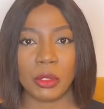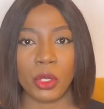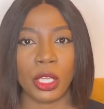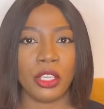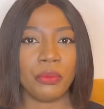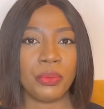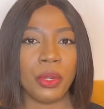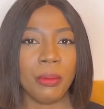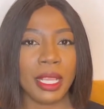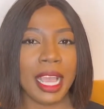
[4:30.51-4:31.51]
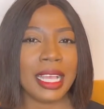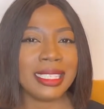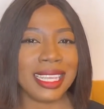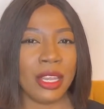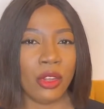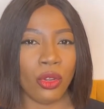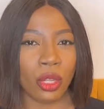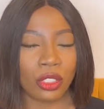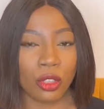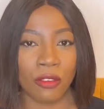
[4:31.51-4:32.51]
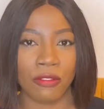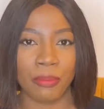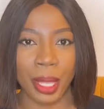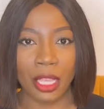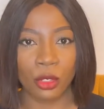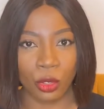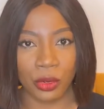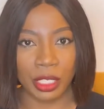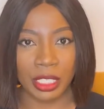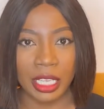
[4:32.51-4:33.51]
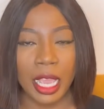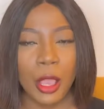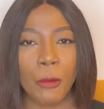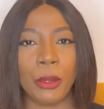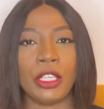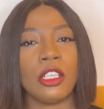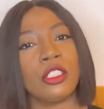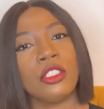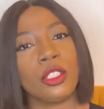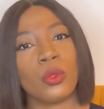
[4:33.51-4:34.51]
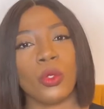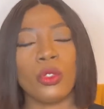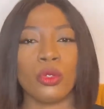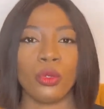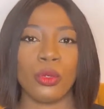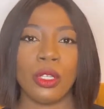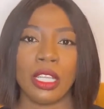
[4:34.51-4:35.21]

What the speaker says: So he probably has a lot of backstory, but he doesn't just want to